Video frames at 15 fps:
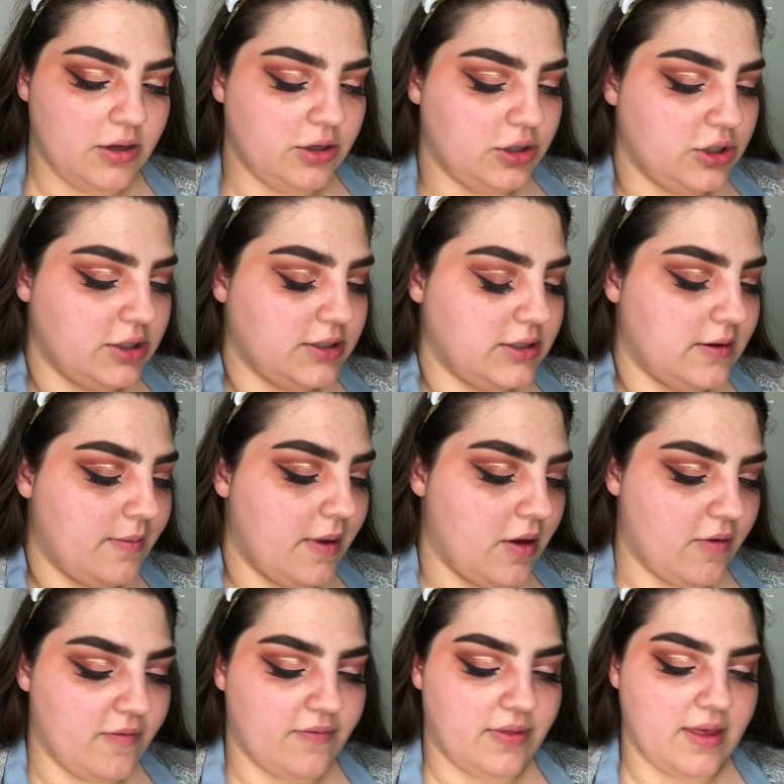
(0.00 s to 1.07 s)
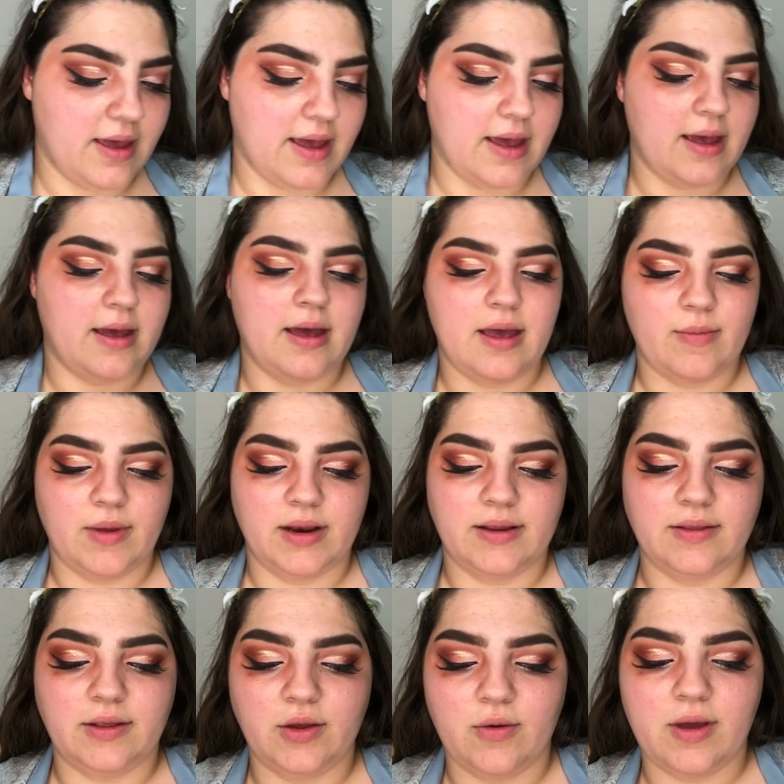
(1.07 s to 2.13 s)
Just a bit of that. I mean, in
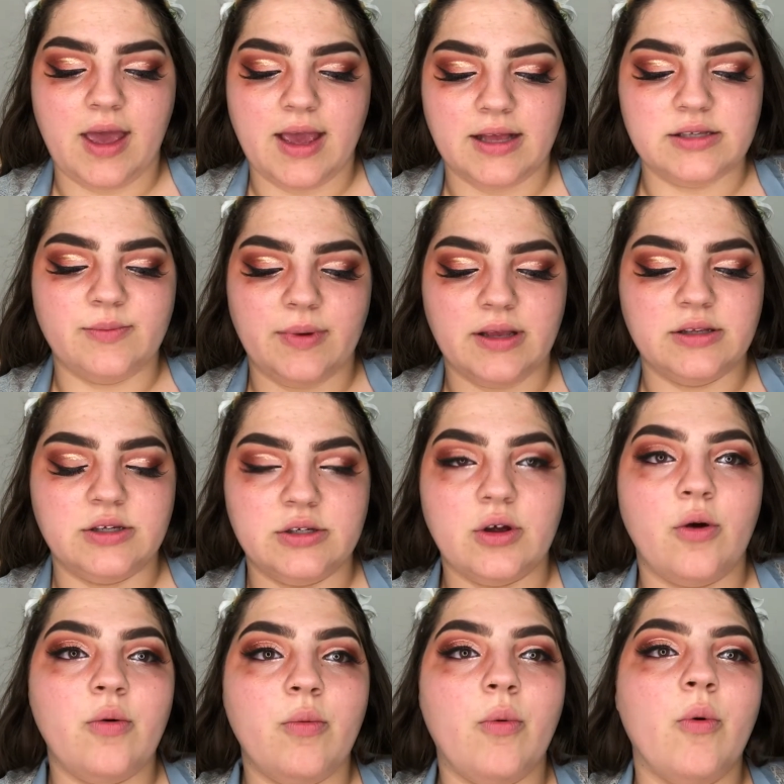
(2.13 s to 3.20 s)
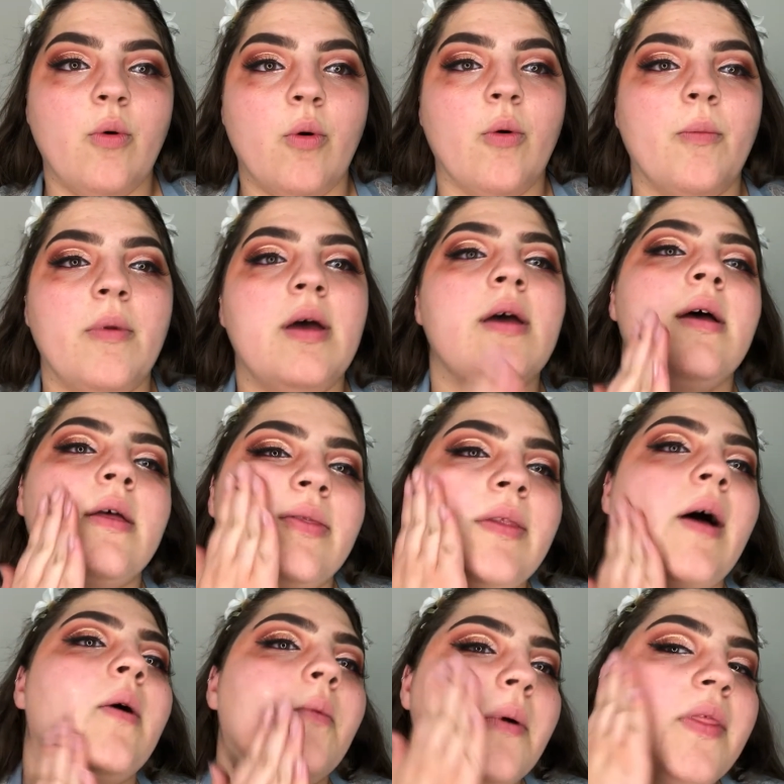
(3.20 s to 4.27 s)
the UK it's been so warm
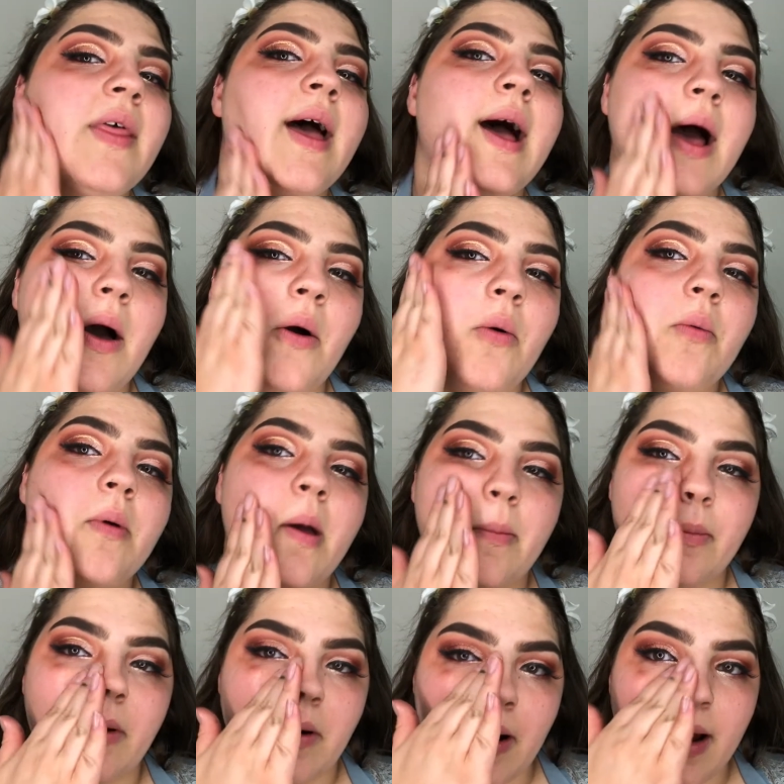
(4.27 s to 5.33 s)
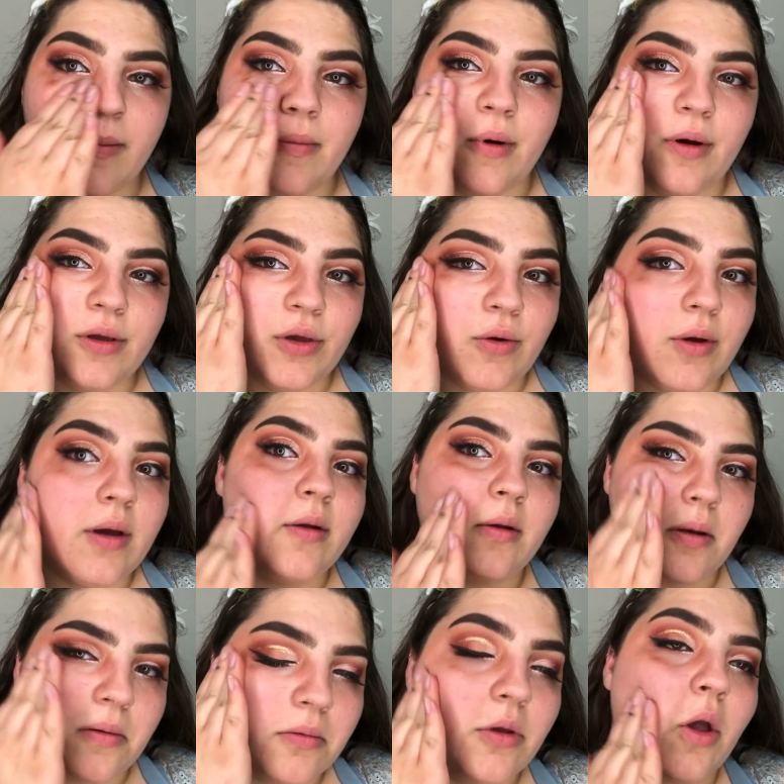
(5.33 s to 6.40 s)
that without a primer you
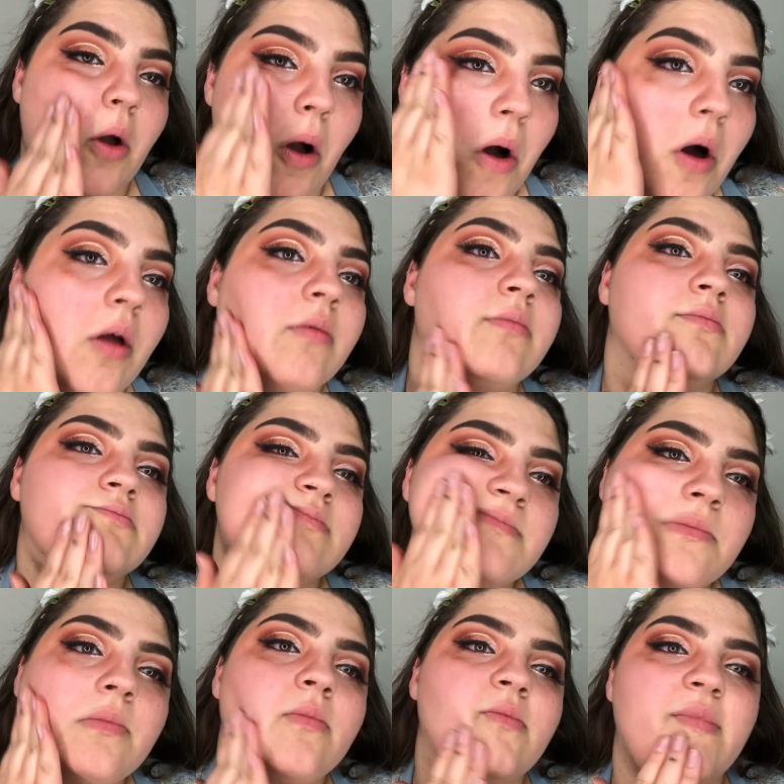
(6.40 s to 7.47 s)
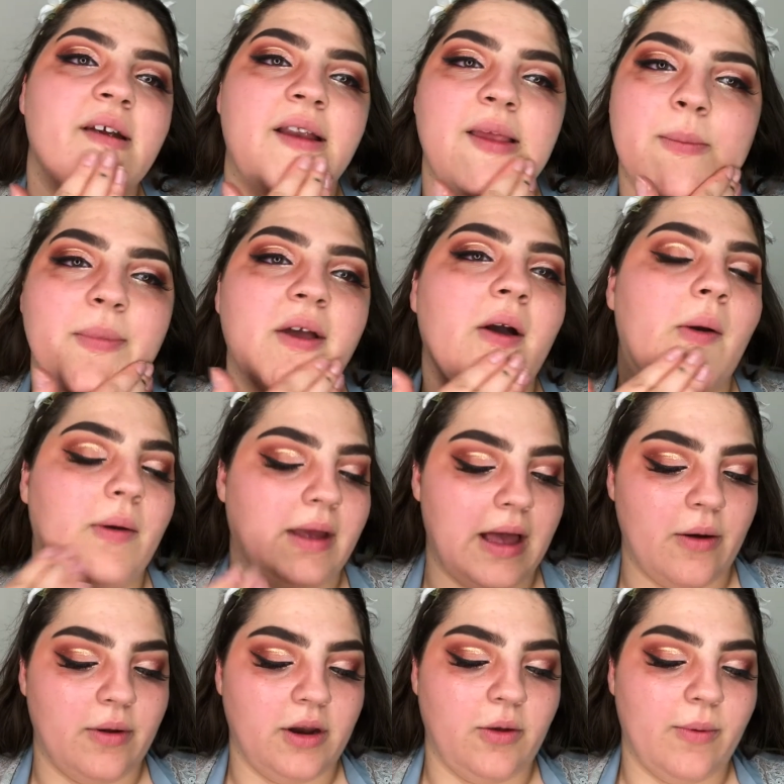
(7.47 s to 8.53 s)
can't really be going
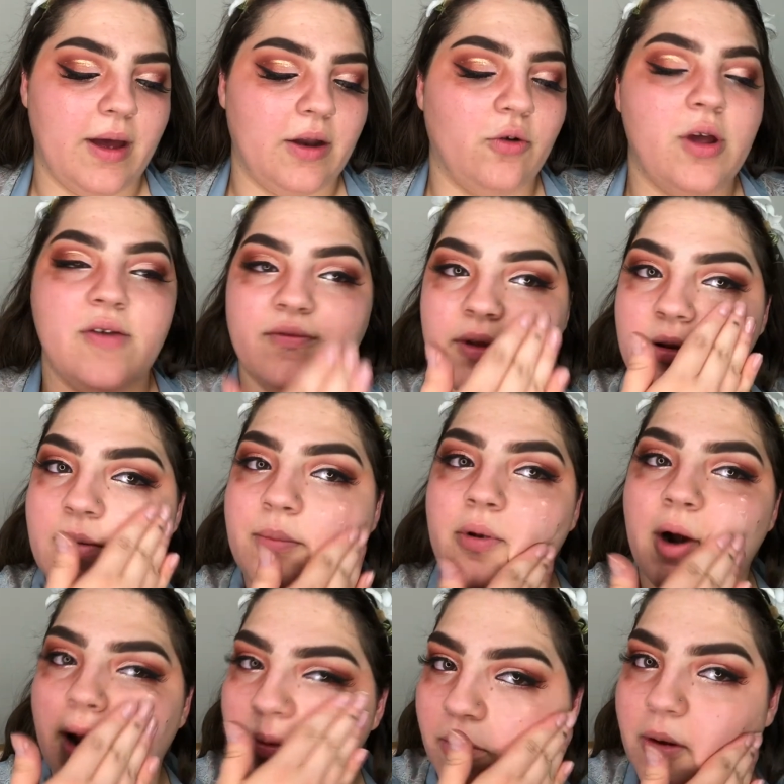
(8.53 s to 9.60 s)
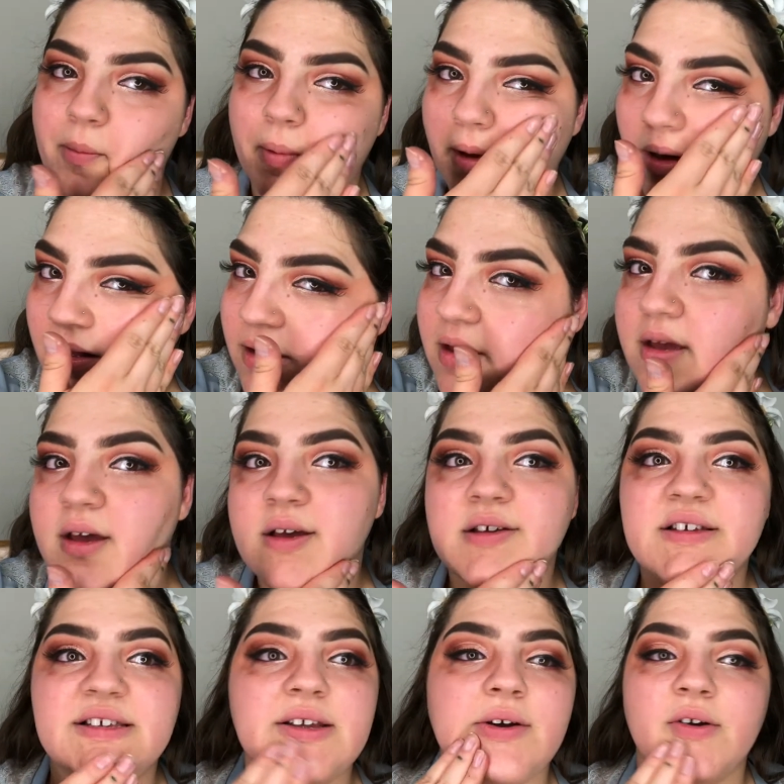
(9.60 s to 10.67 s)
out anywhere. Not even a primer, but
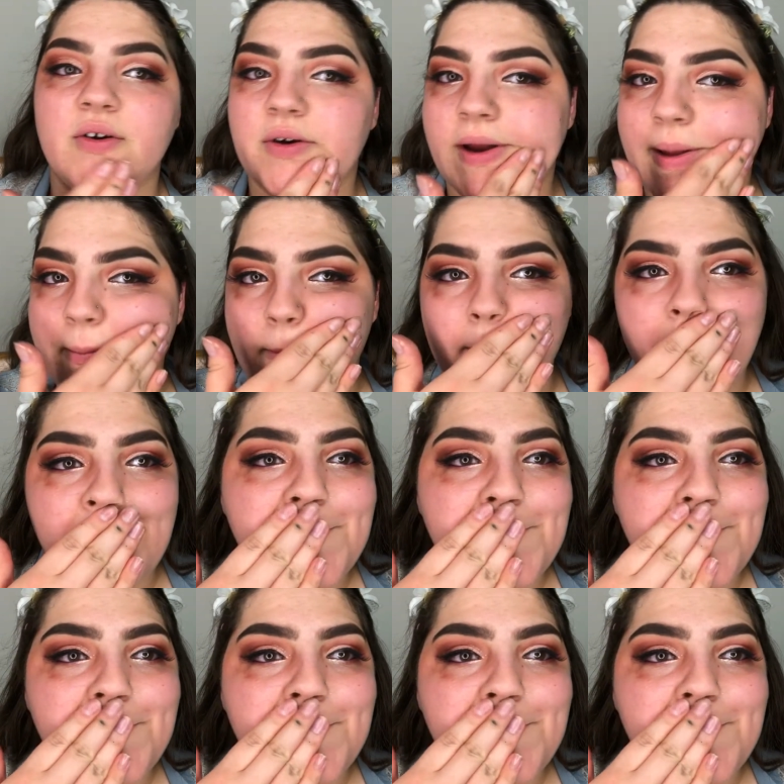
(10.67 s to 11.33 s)
sun cream.